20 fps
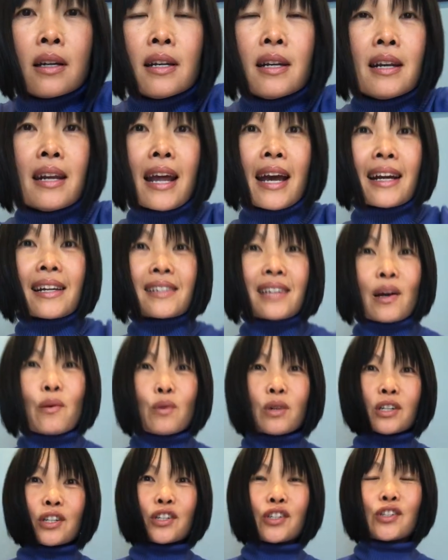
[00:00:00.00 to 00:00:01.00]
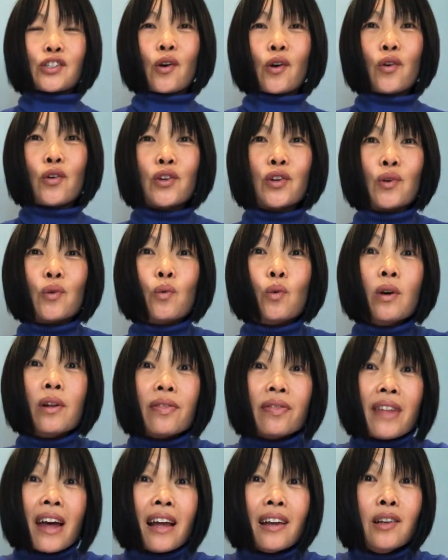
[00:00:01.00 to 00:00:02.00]
Next, I want to show you
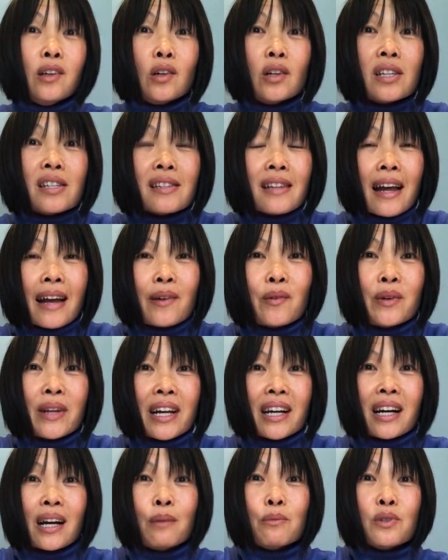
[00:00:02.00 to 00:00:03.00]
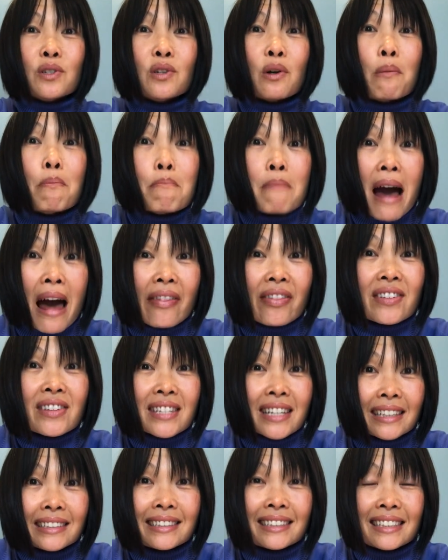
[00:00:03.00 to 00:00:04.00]
what that looks like when it comes to a math
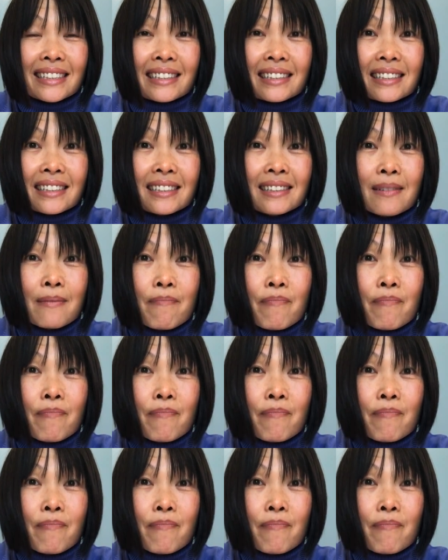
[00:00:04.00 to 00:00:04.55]
sentence,